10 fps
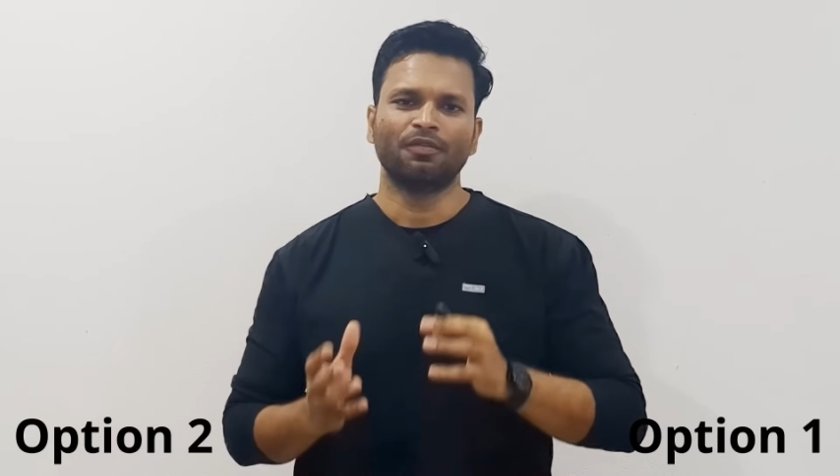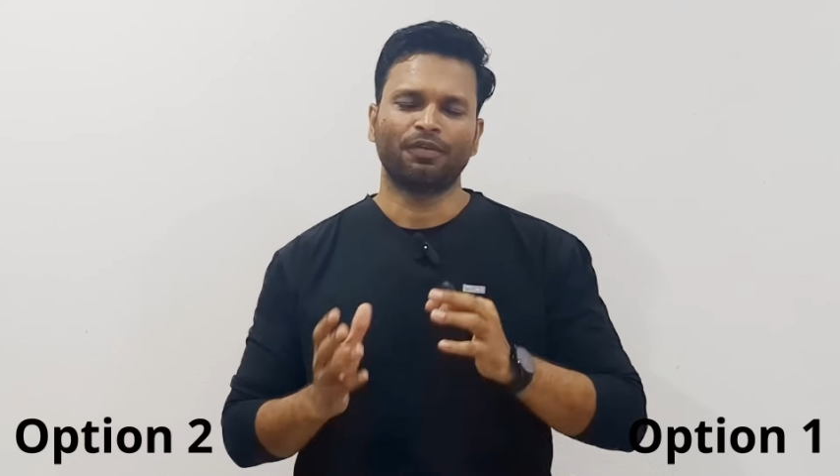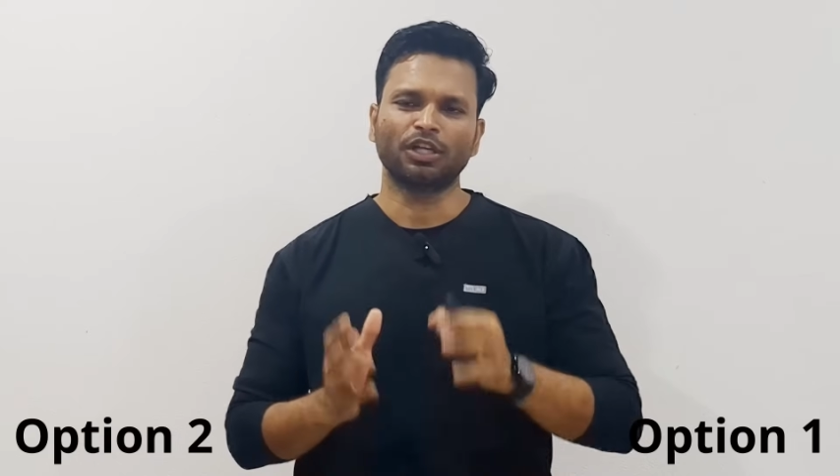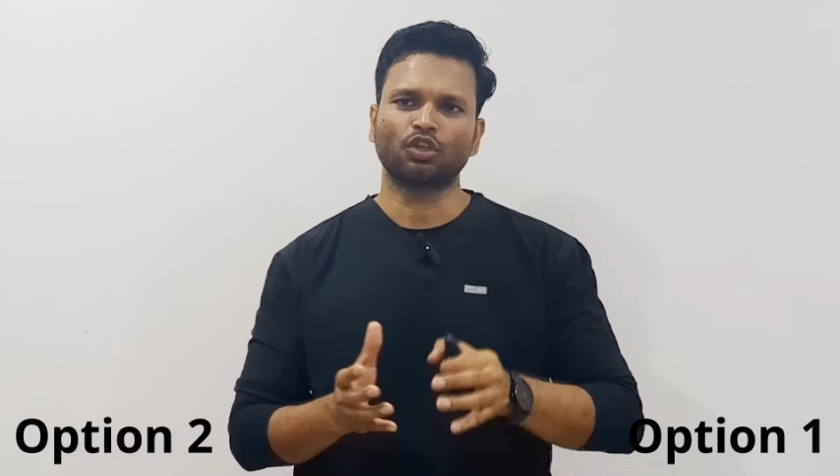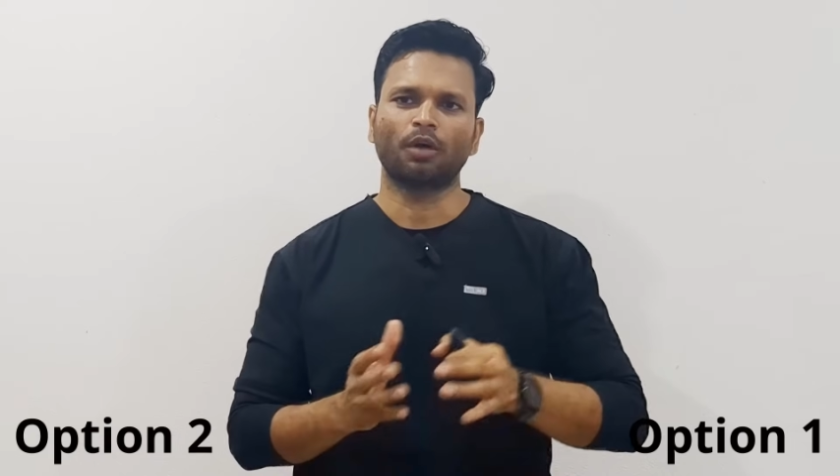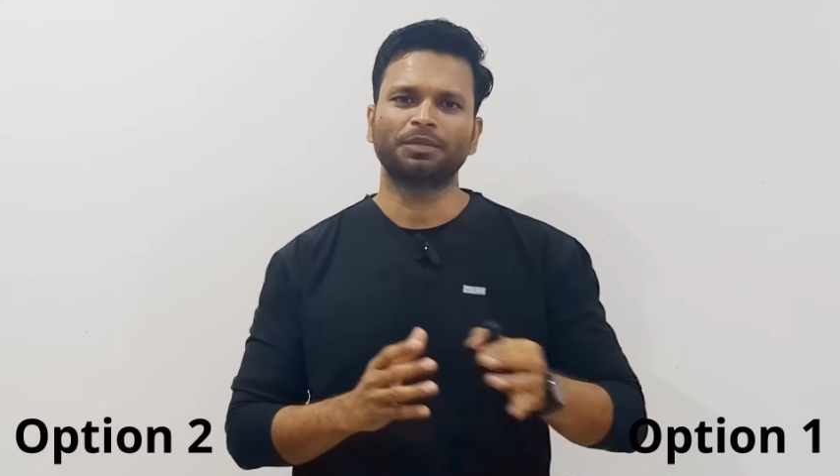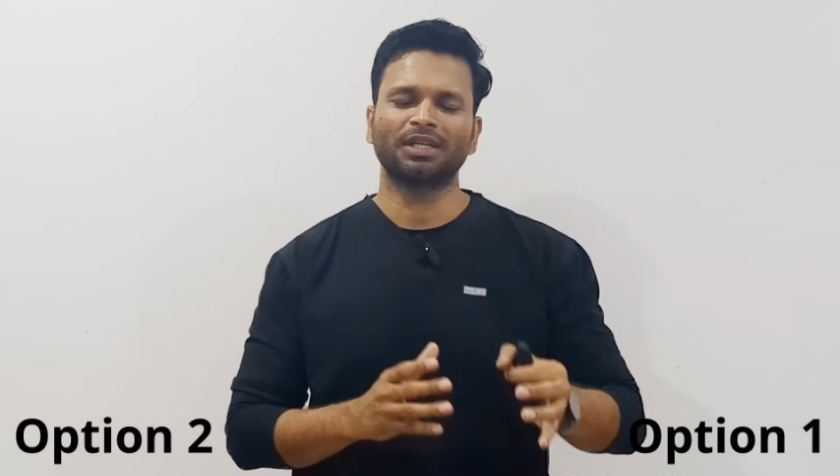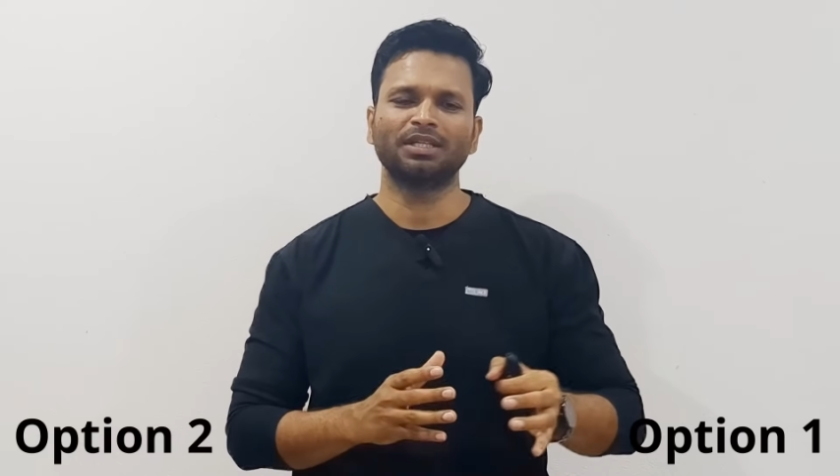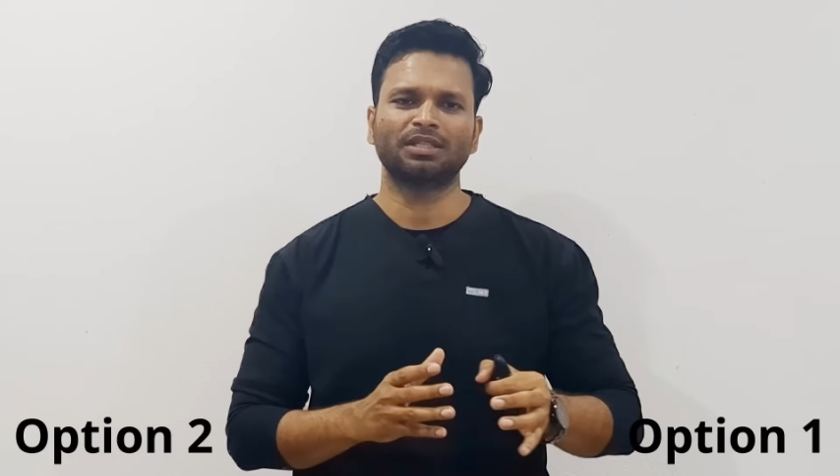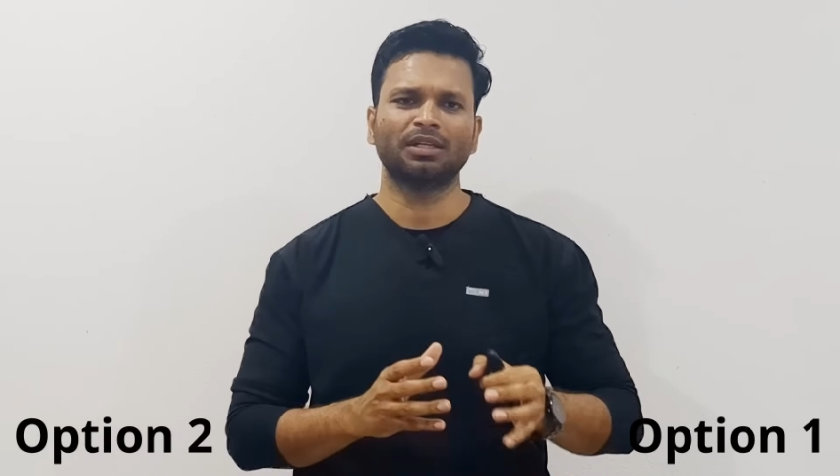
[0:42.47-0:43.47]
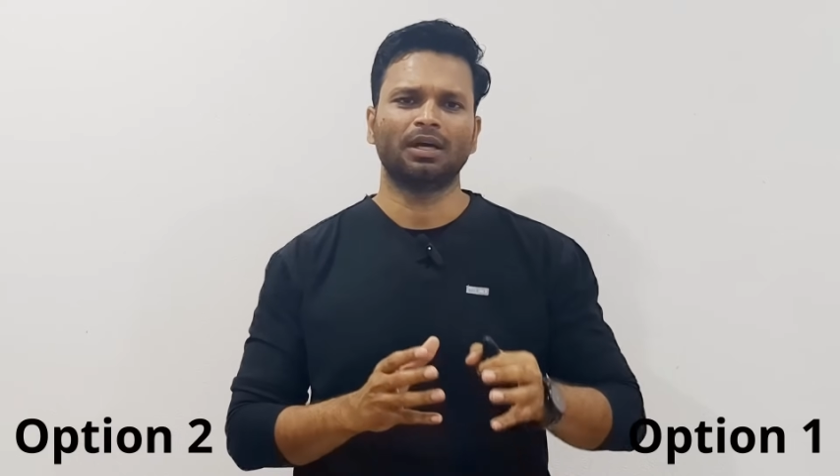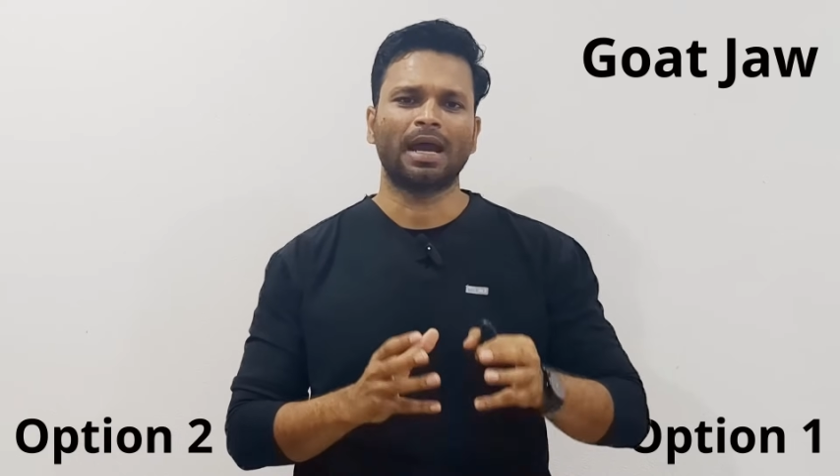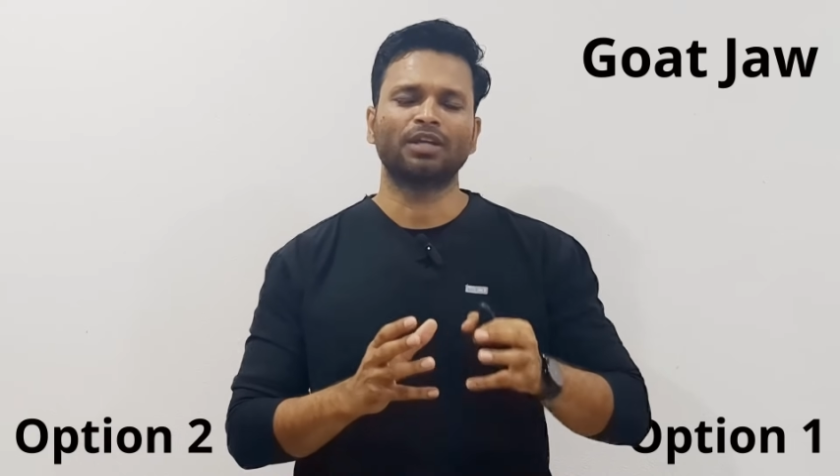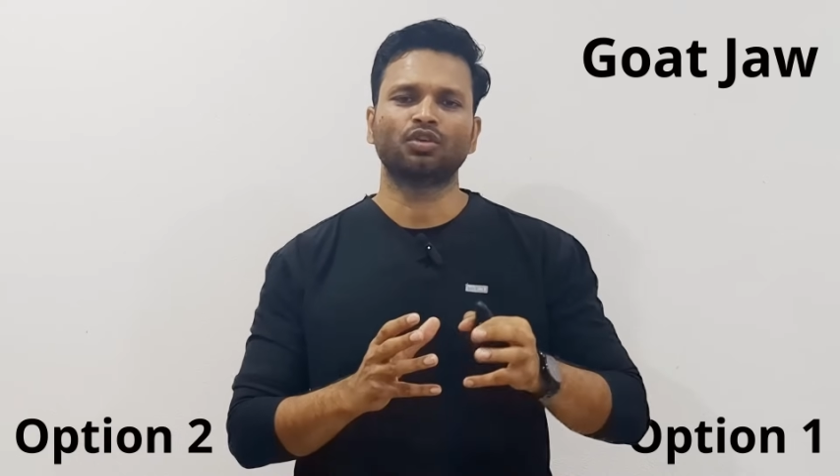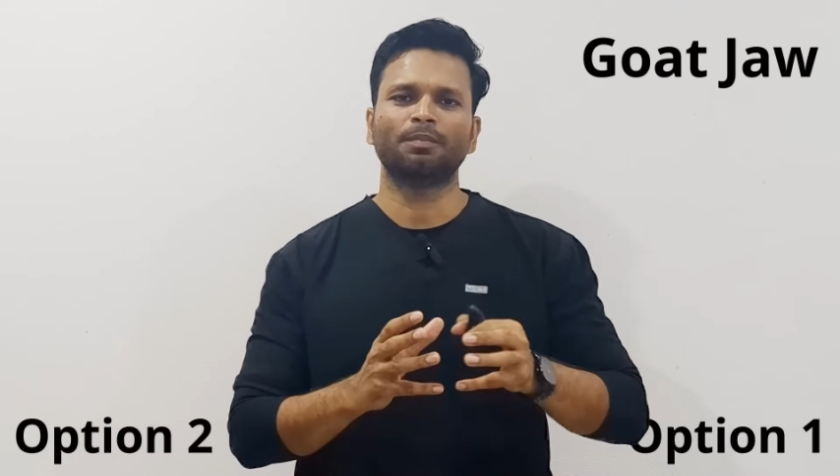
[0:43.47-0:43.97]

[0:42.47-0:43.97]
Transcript: First option is a hands